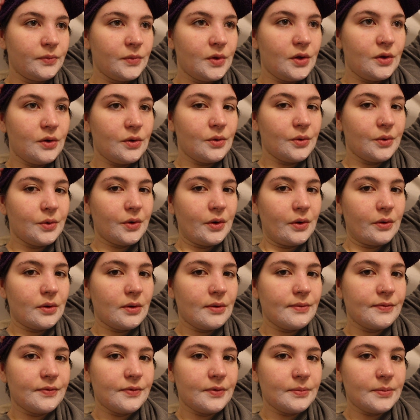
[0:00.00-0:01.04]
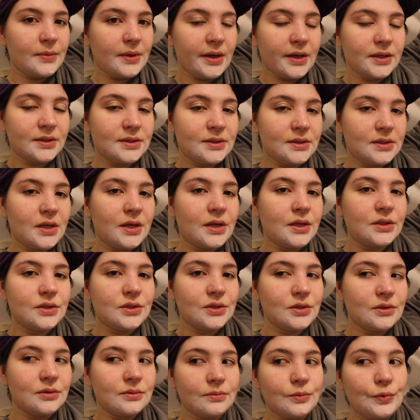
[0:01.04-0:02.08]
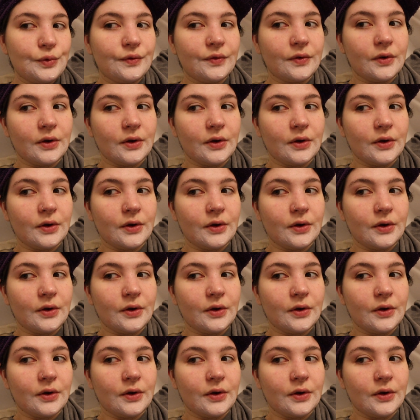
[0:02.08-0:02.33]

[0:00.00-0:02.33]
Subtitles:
you know, grow up from that stage and move